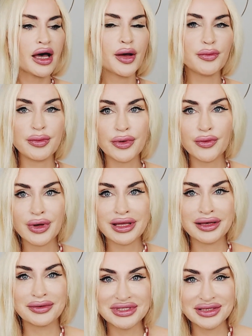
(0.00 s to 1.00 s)
Baby,
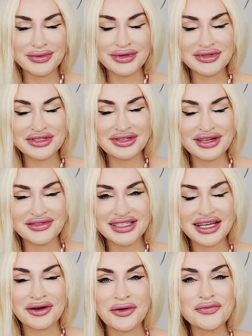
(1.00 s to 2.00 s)
welcome to Blue Angel Love
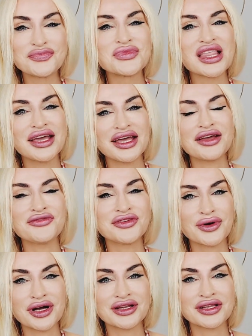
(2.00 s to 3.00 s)
Tarot. If you
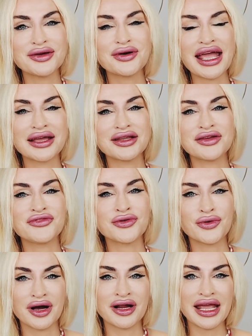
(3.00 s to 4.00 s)
are new and if
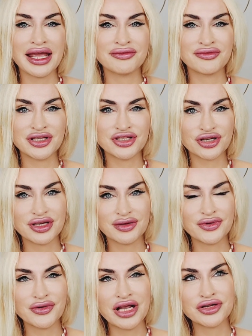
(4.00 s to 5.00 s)
you are a returning
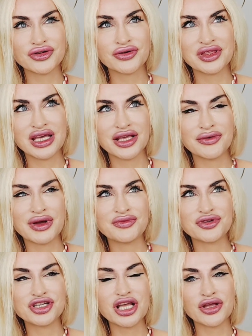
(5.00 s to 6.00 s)
Blue Angel, thank you. I
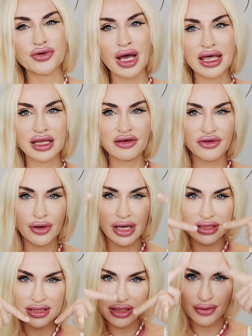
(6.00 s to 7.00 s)
appreciate you. I love you. I
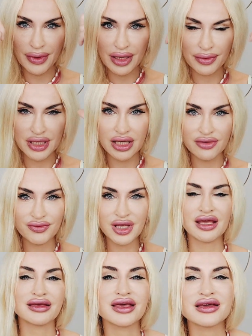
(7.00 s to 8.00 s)
see you, baby. Give me
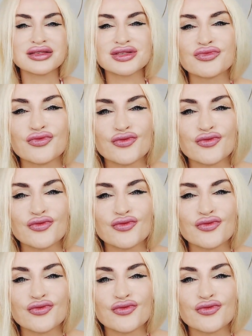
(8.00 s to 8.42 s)
a kiss.